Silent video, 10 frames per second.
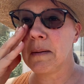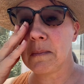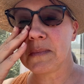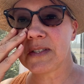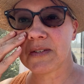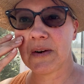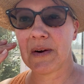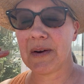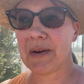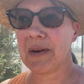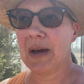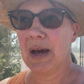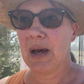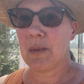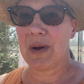So
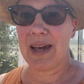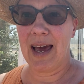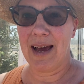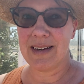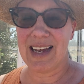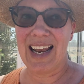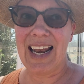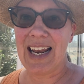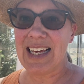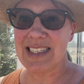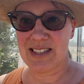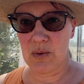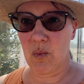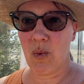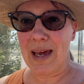we had at least a
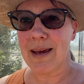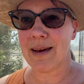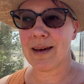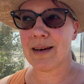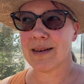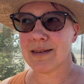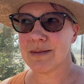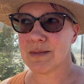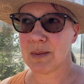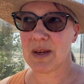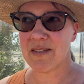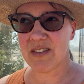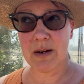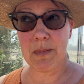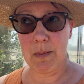week, maybe
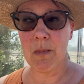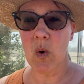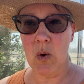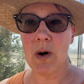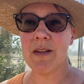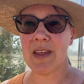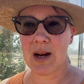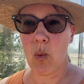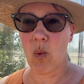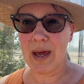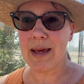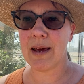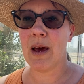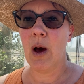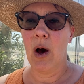even a bit more than a
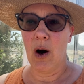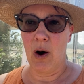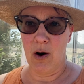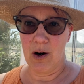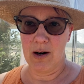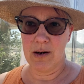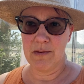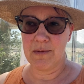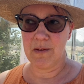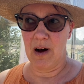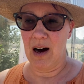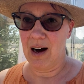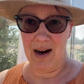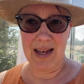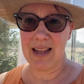week, of
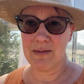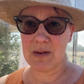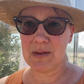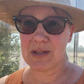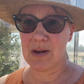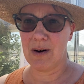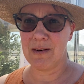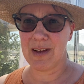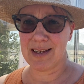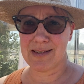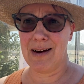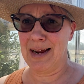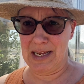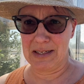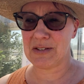high levels of
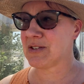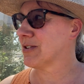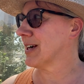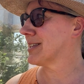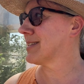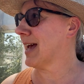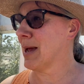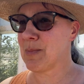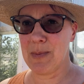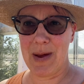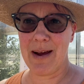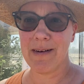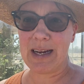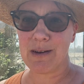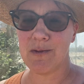anxiety and stress and
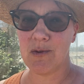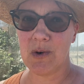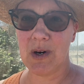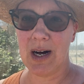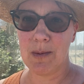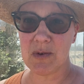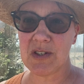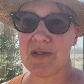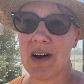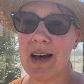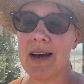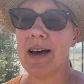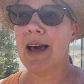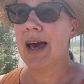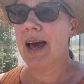preparing for a bushfire.
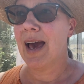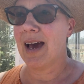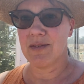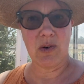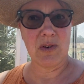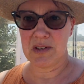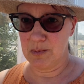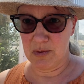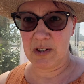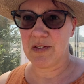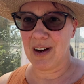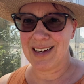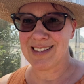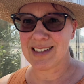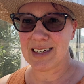And of course, the
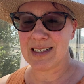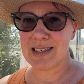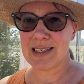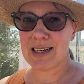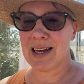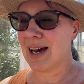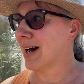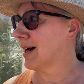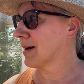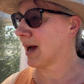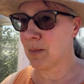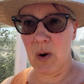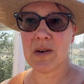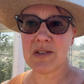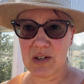bushfire did come
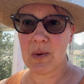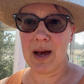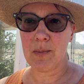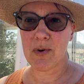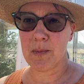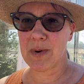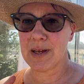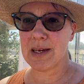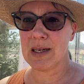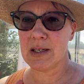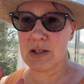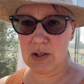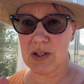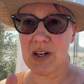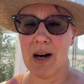onto our property
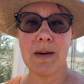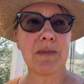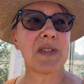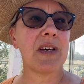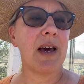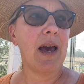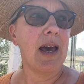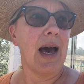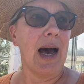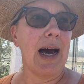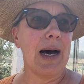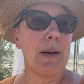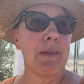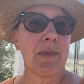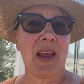2 times.
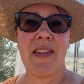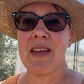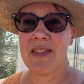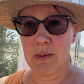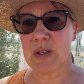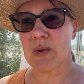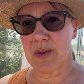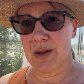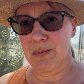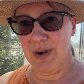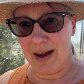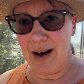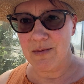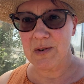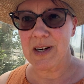And then there was all the
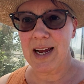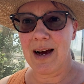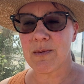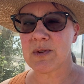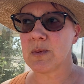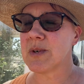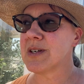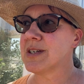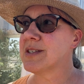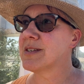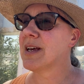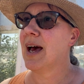recovery afterwards.